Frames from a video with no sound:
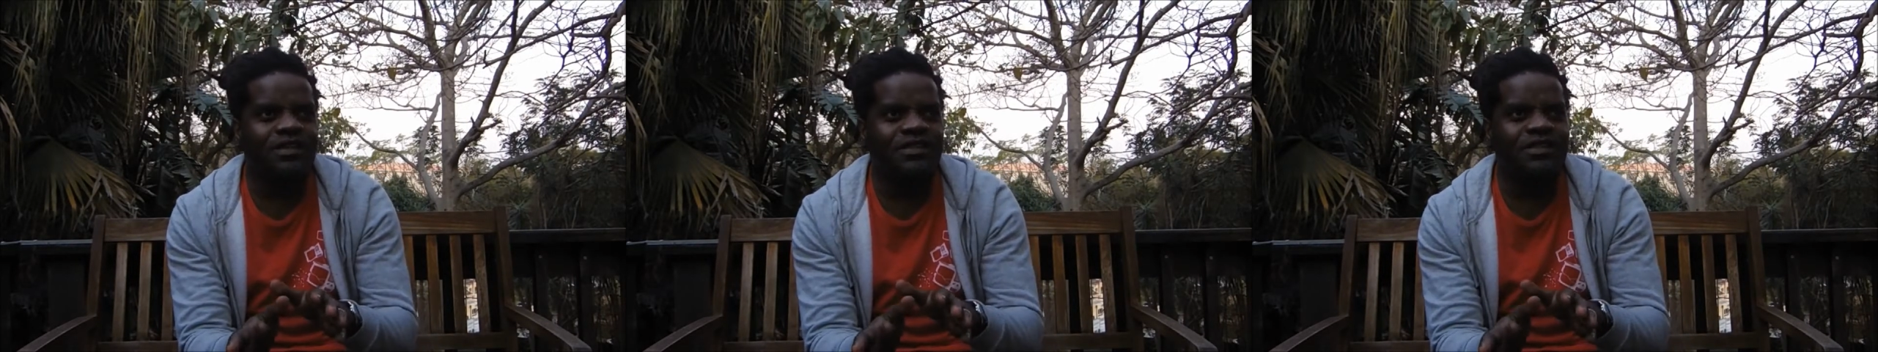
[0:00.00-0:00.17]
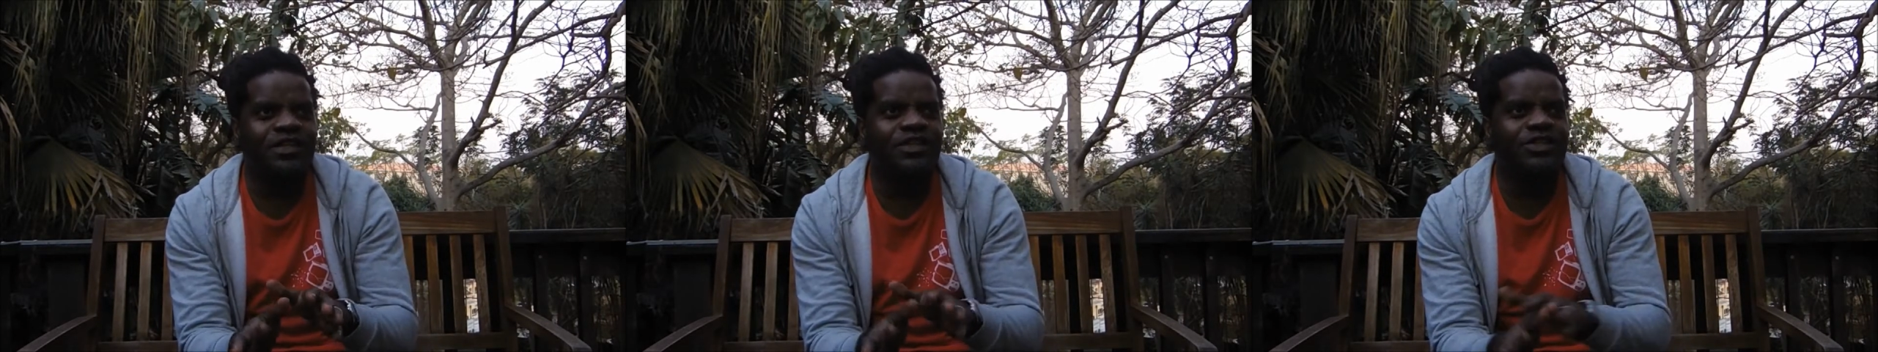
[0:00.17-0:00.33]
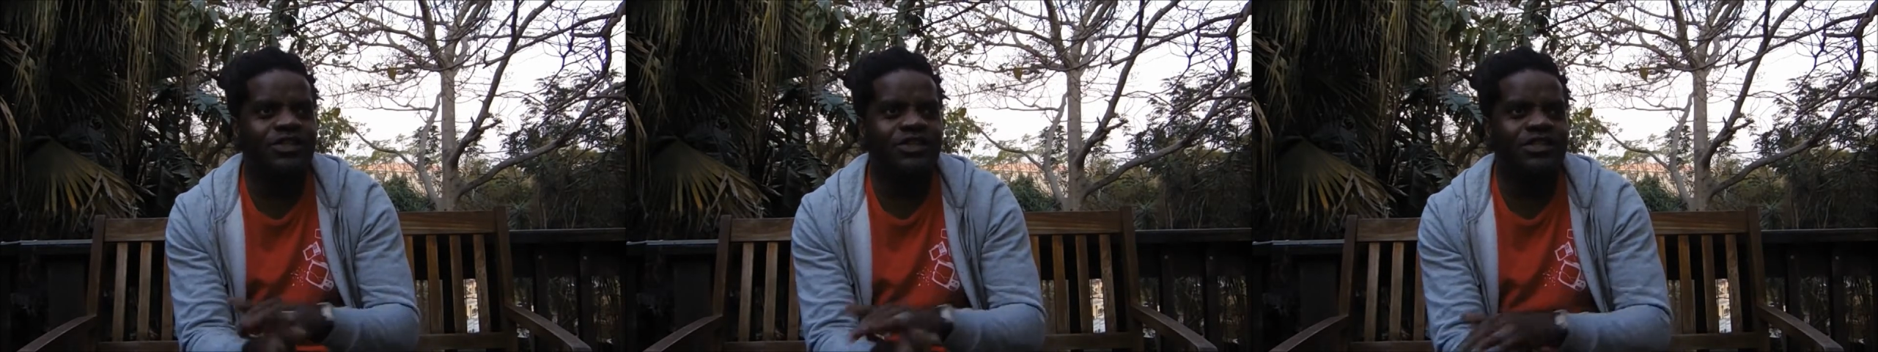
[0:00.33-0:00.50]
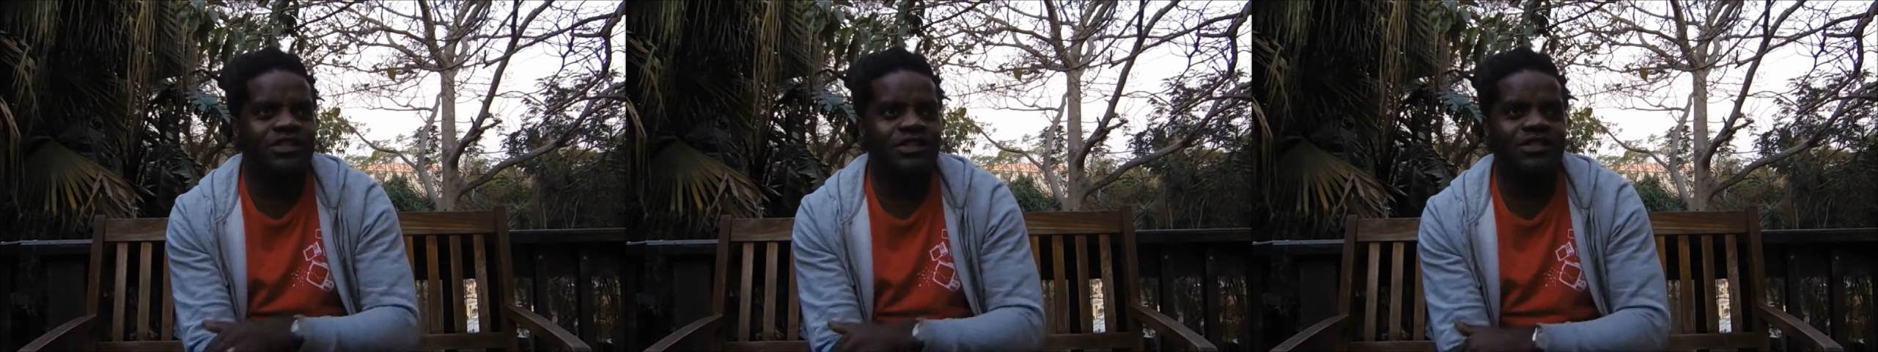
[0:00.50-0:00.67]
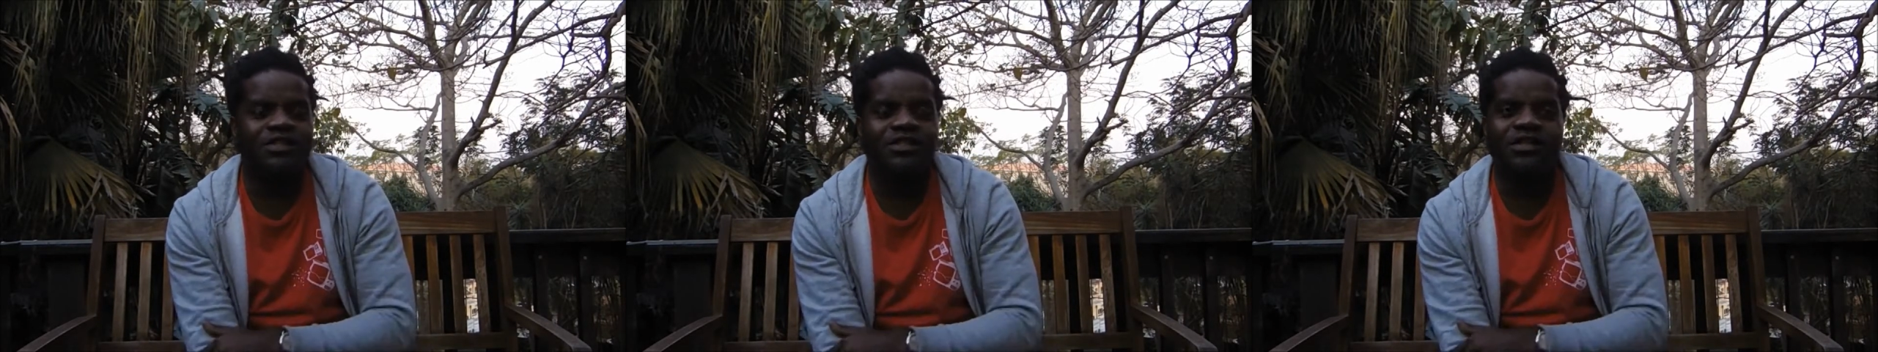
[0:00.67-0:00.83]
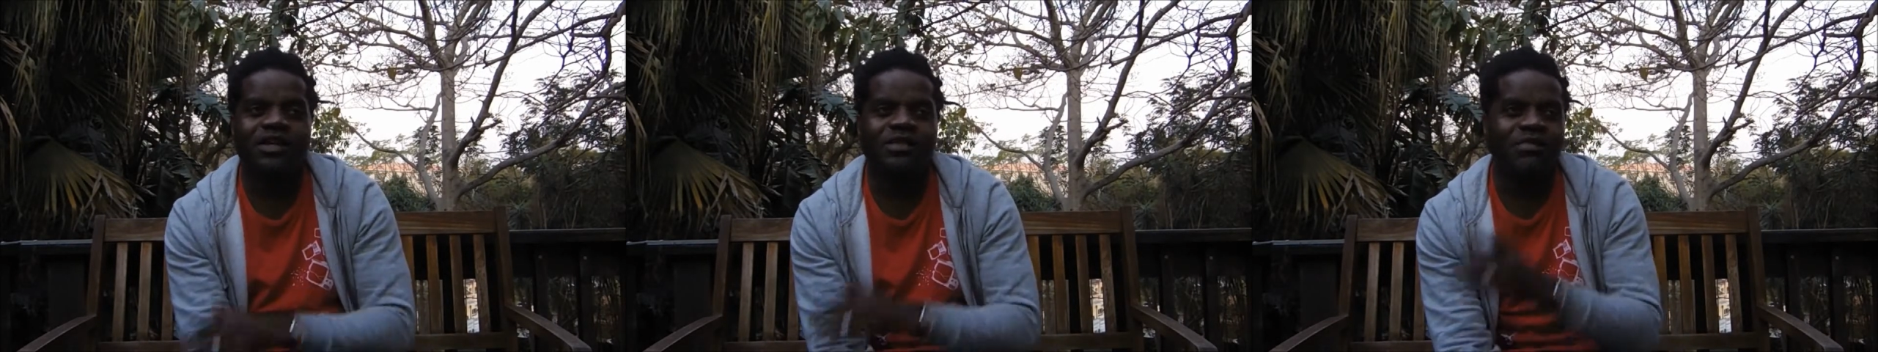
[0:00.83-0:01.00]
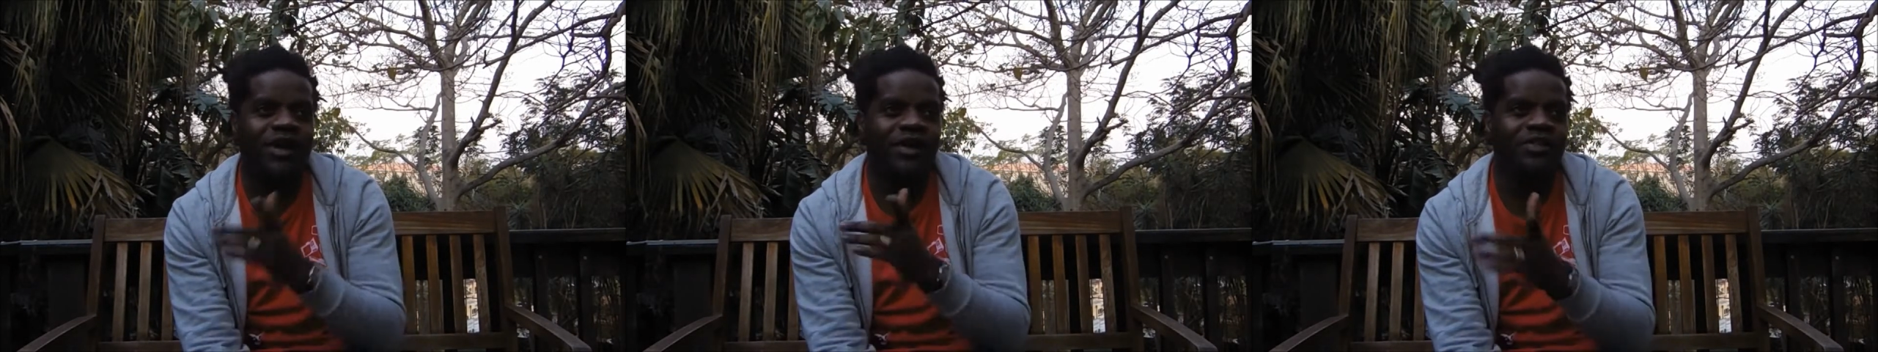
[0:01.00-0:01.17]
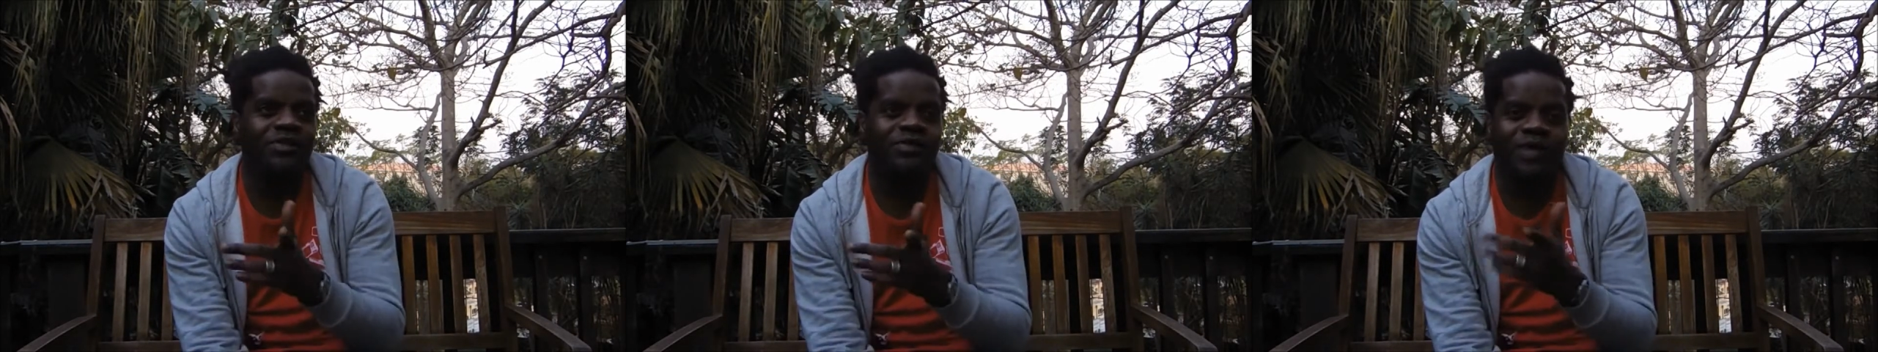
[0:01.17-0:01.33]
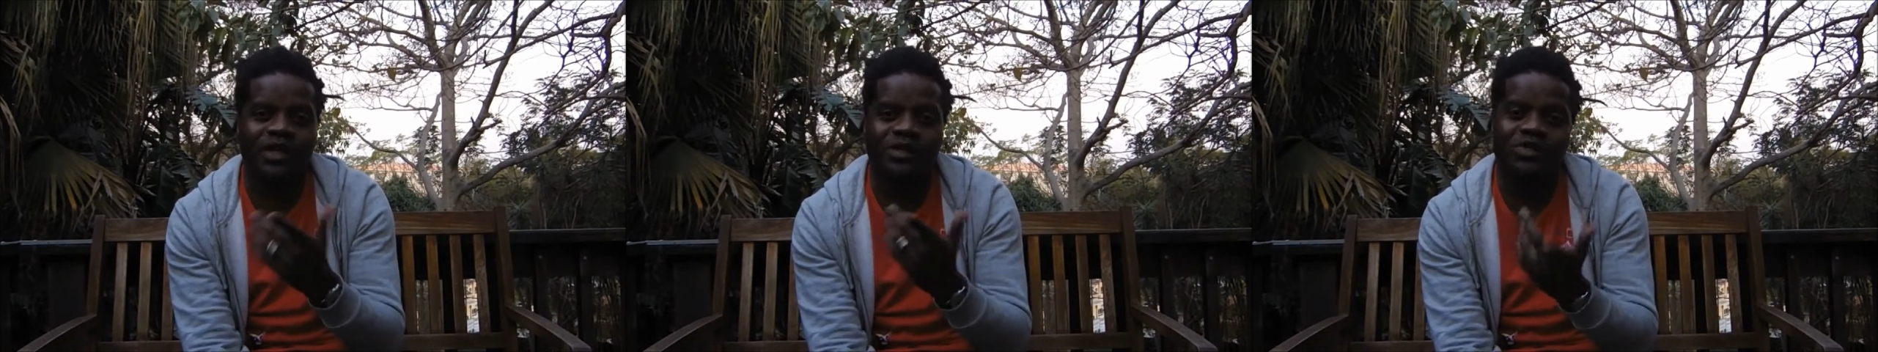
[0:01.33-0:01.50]
teachers in
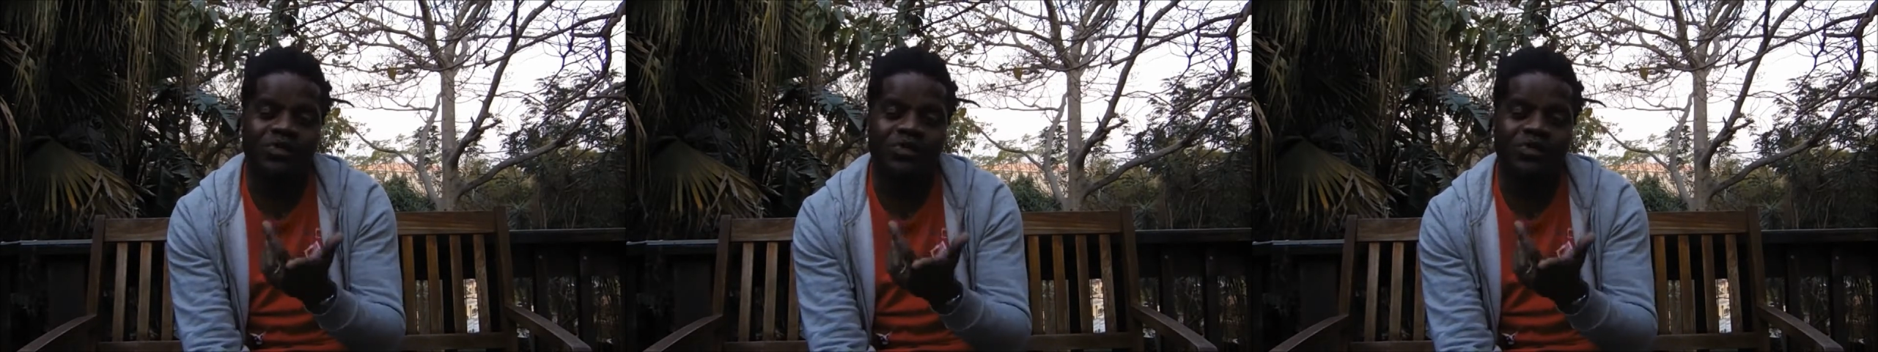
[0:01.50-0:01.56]
Maritzburg,